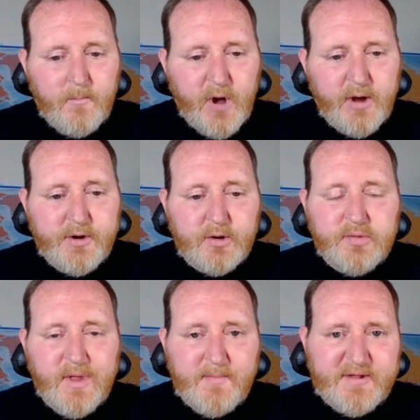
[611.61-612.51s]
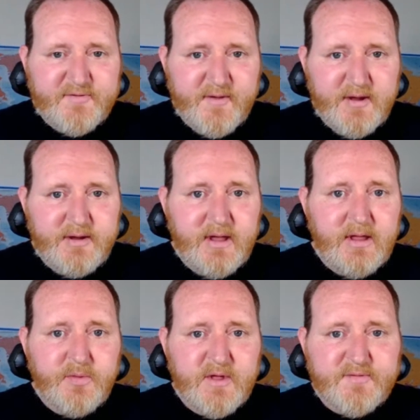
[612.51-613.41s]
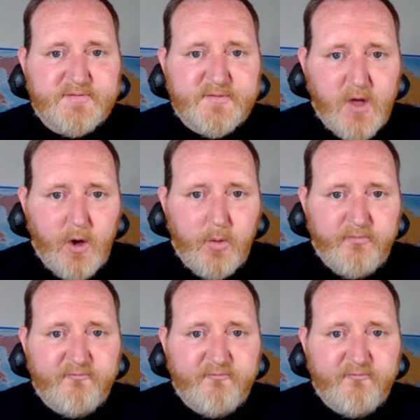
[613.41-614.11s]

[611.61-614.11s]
but you're limited in the scope